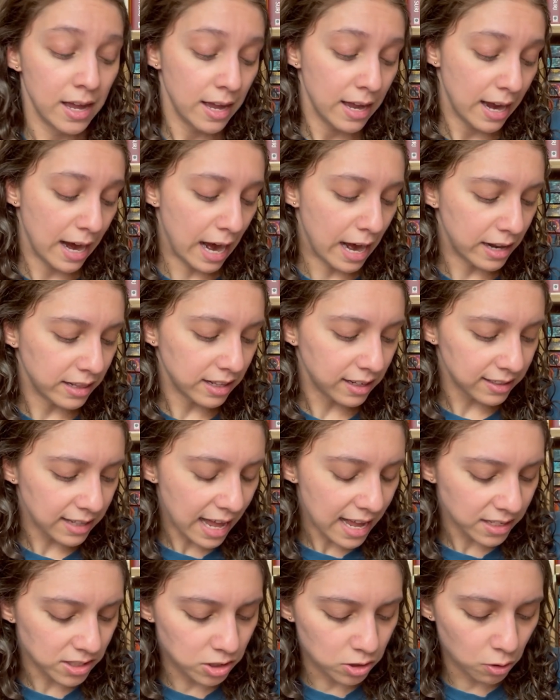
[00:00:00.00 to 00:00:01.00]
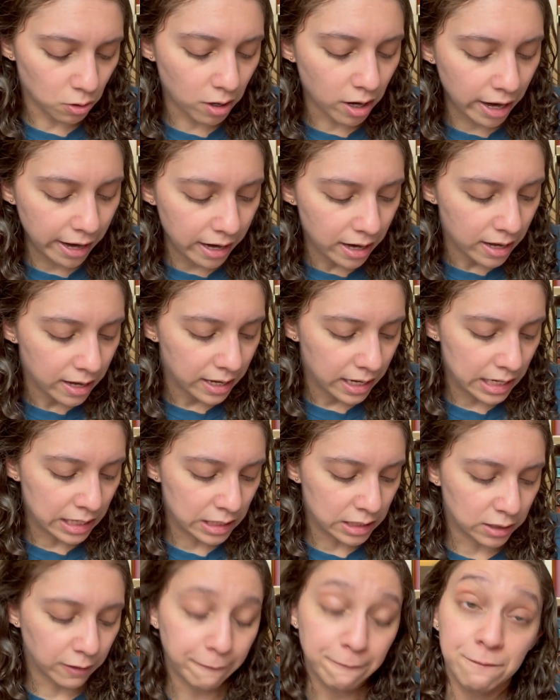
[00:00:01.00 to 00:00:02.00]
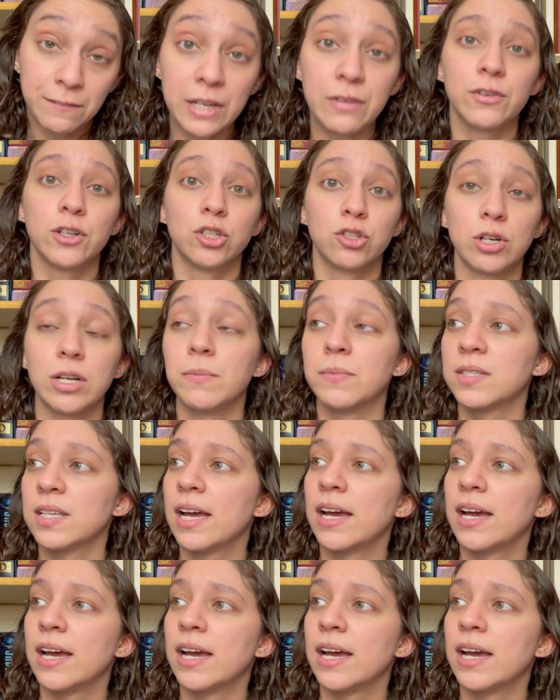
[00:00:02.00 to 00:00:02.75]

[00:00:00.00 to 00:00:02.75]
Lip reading: And then the last story is Fever Dreams.